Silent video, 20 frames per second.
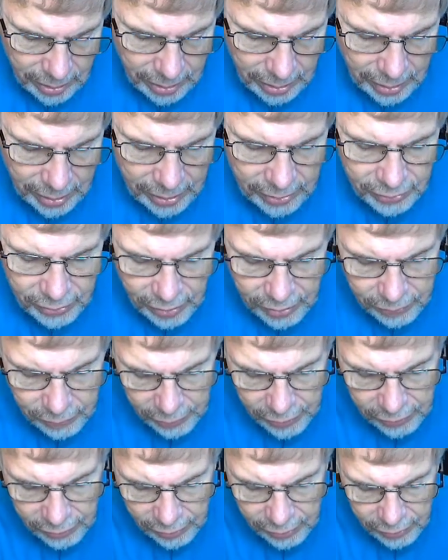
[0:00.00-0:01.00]
And I've
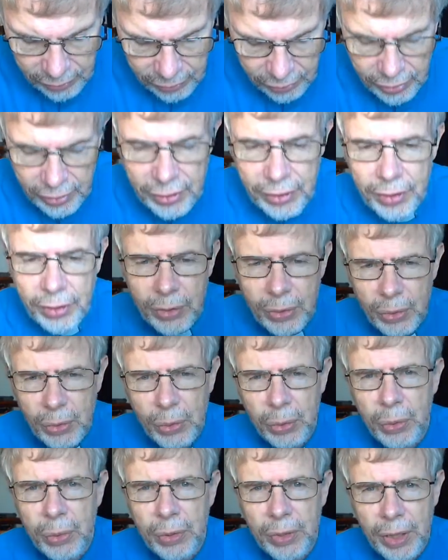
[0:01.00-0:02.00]
written to
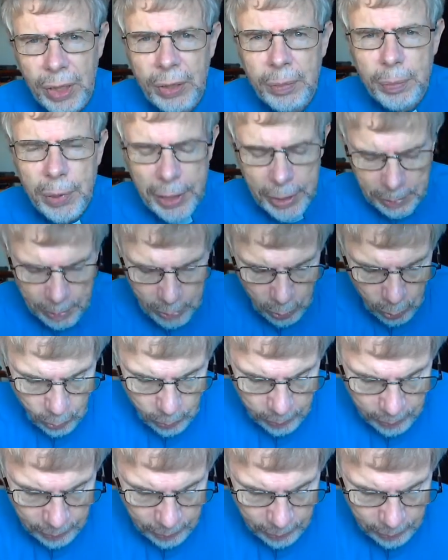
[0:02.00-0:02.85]
you, young people,